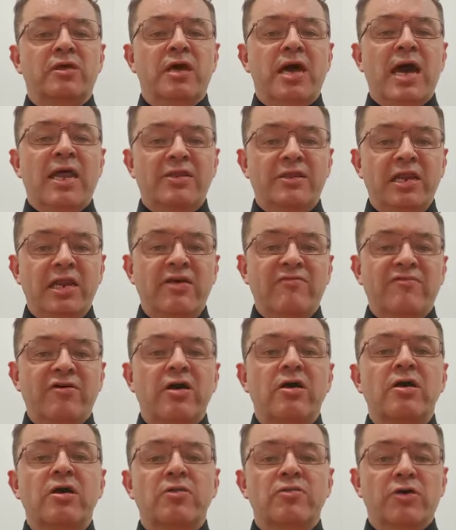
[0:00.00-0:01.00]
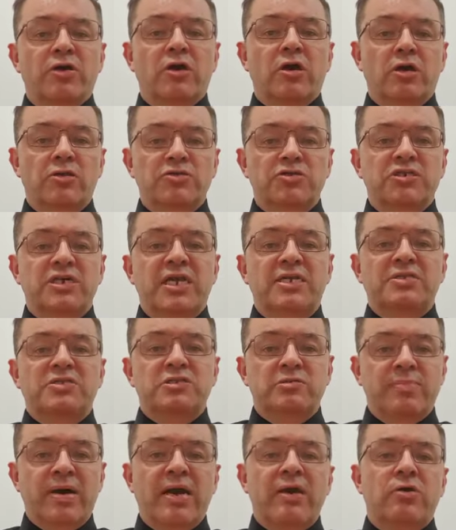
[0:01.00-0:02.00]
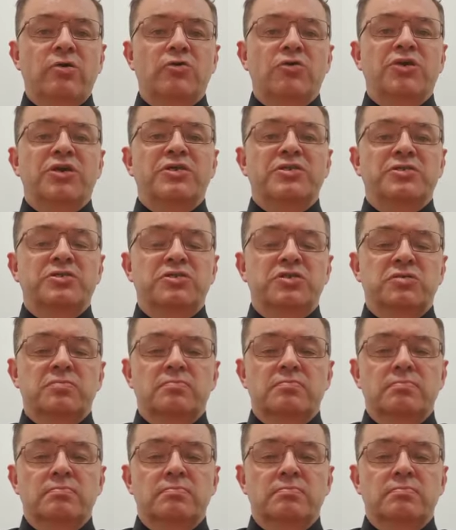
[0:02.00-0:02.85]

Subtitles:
and deliver the content to my audience.